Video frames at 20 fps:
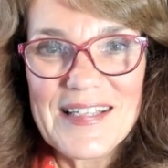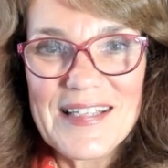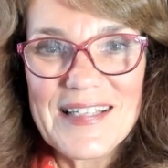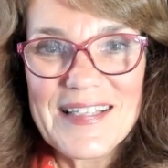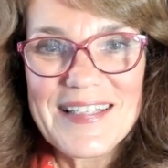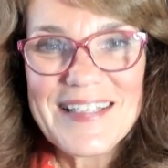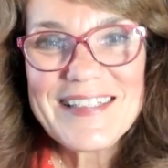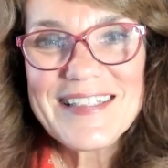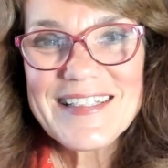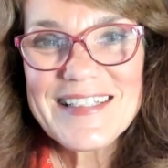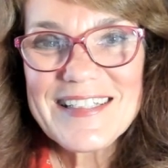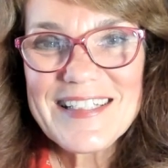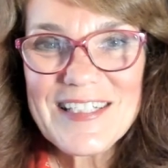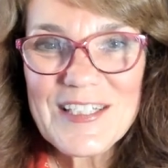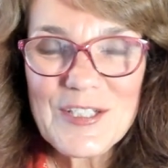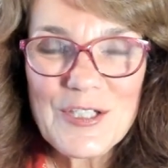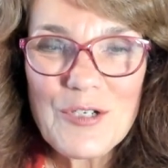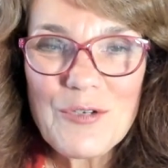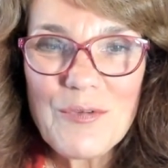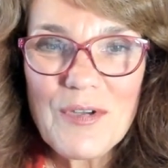This isn't
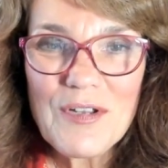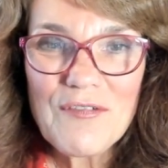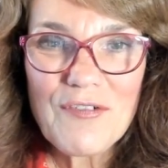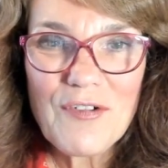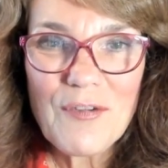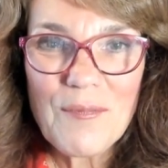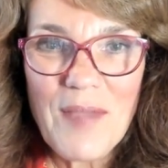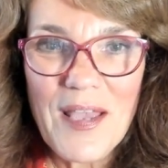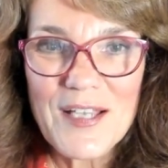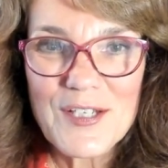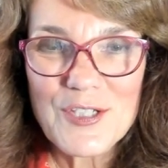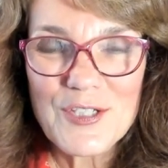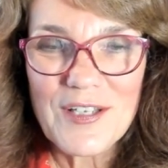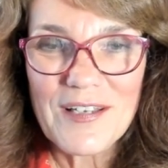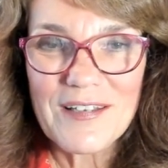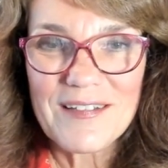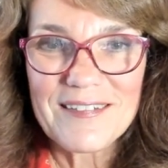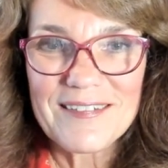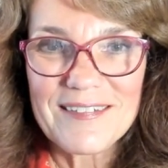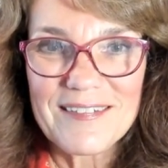new information
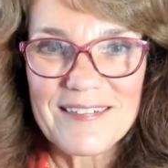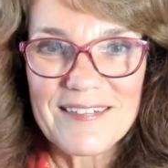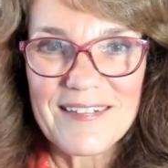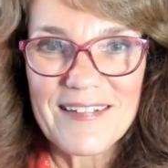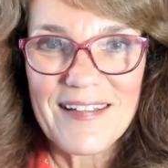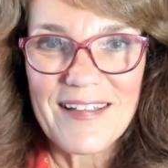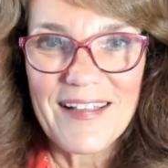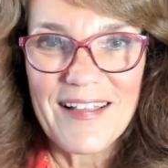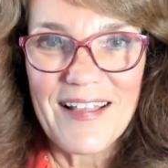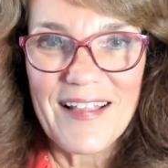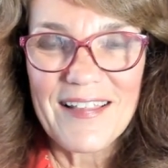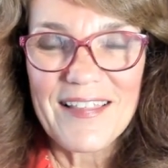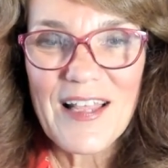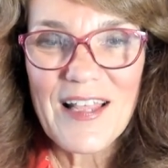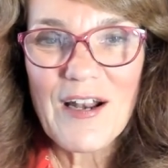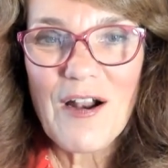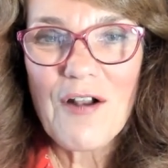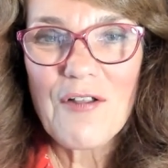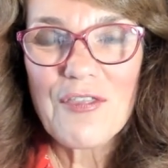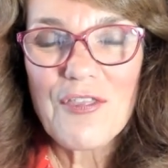that
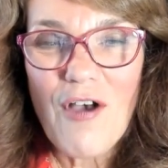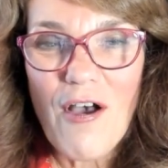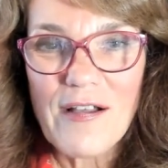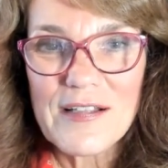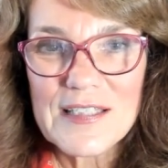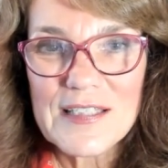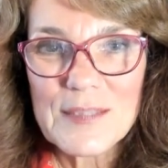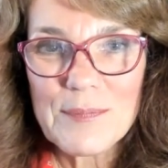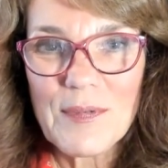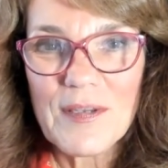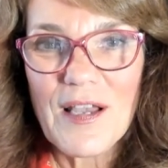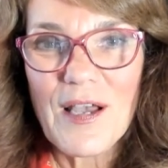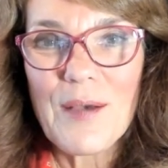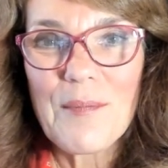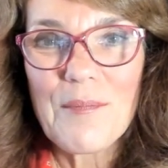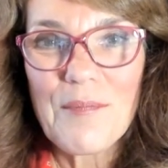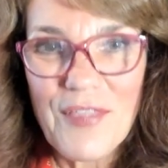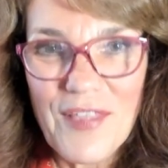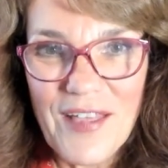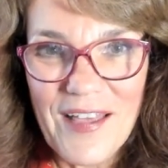our thoughts
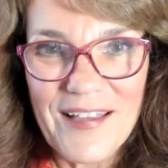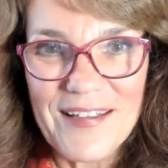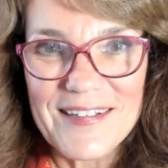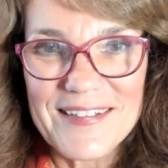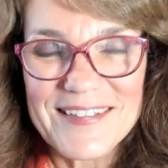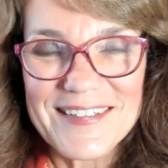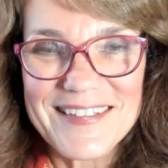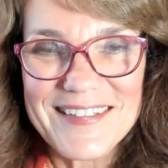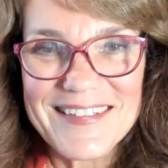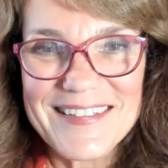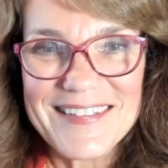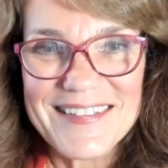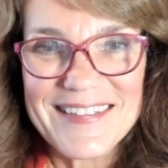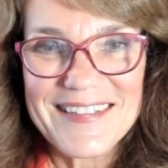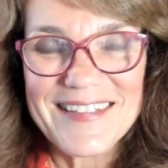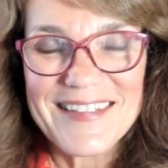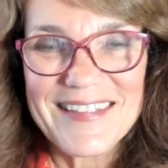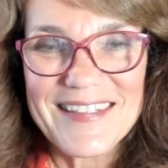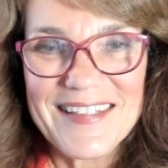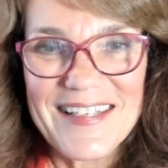become things.
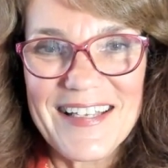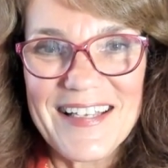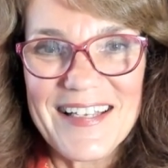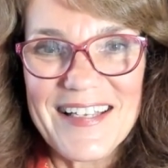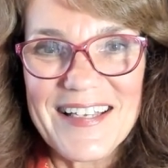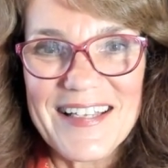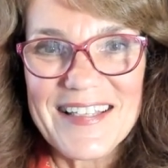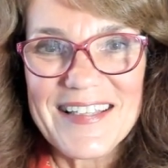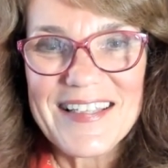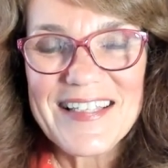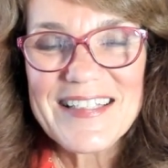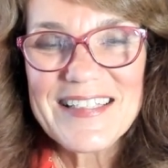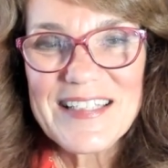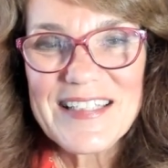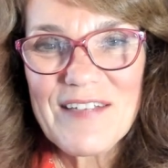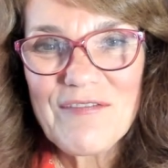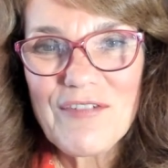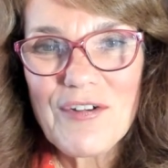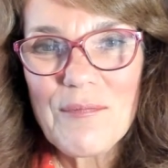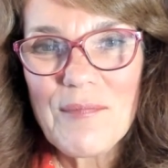This
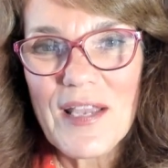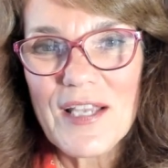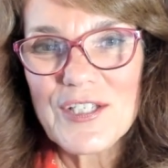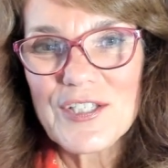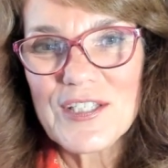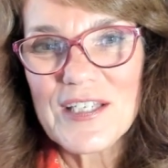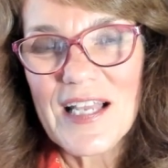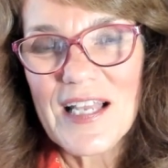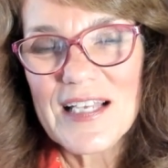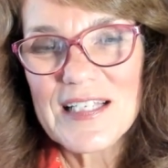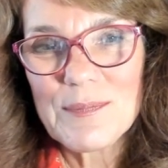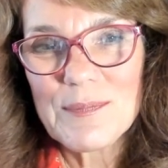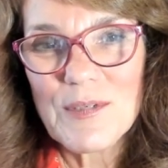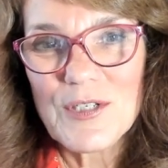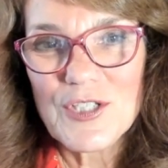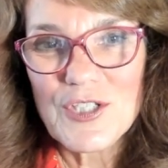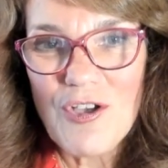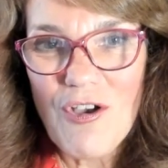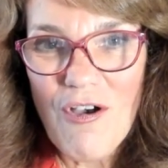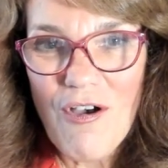information has been
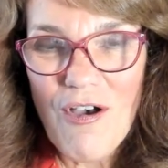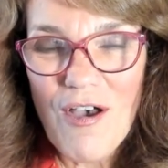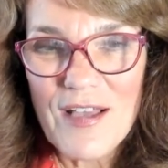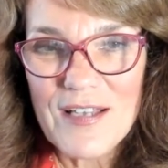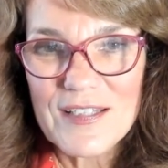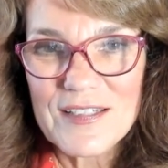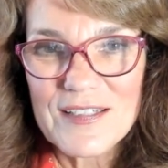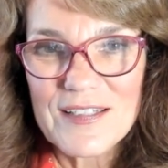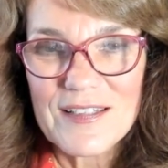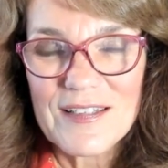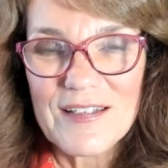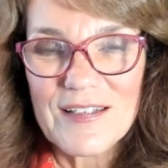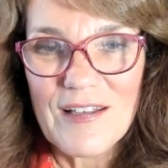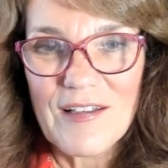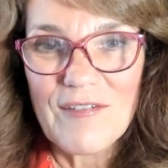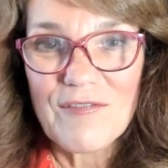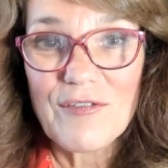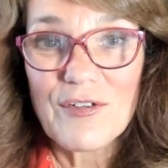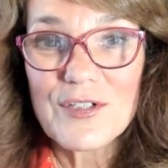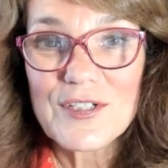taught
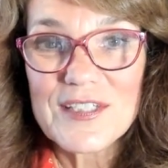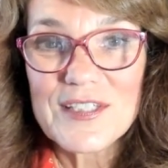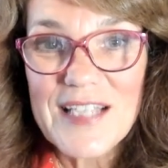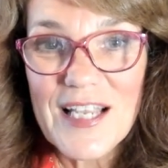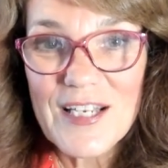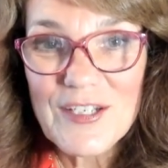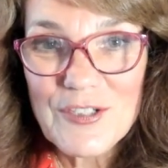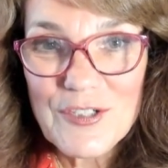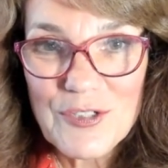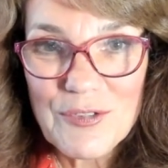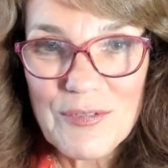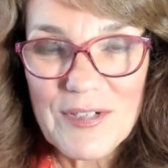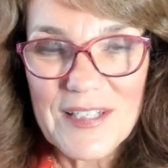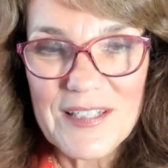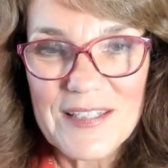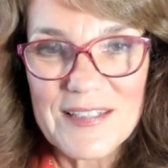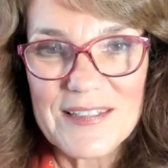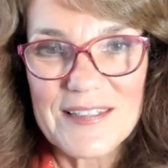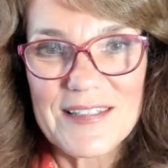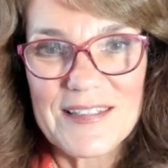for
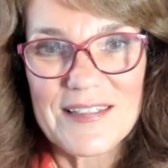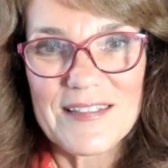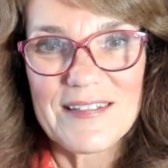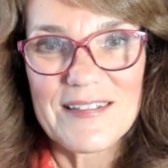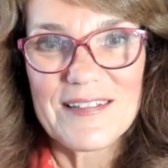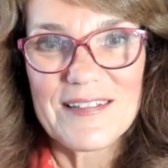centuries.